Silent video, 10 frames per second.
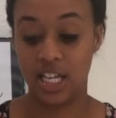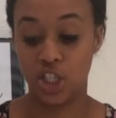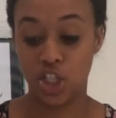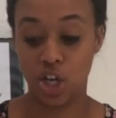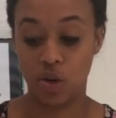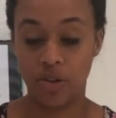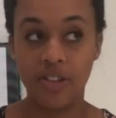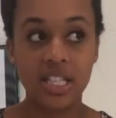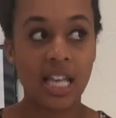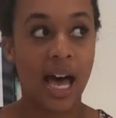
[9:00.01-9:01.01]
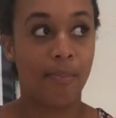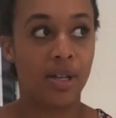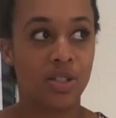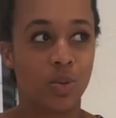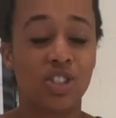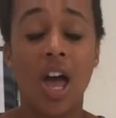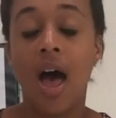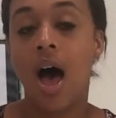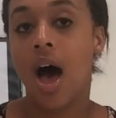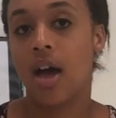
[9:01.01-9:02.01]
And so when this happens, which
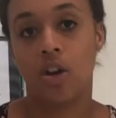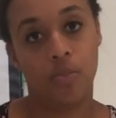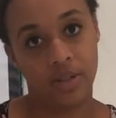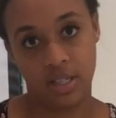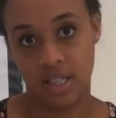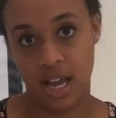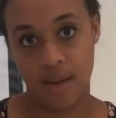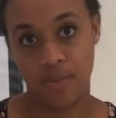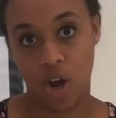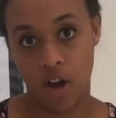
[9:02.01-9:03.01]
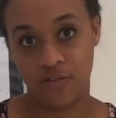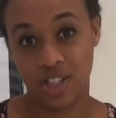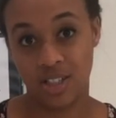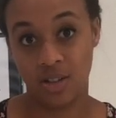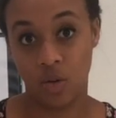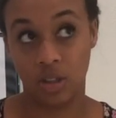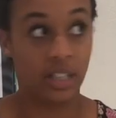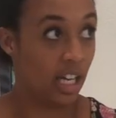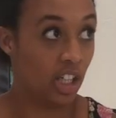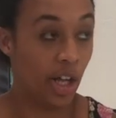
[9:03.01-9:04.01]
I hope it doesn't happen often,
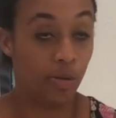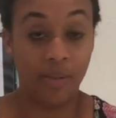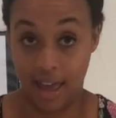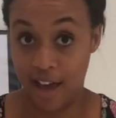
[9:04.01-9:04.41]
let alone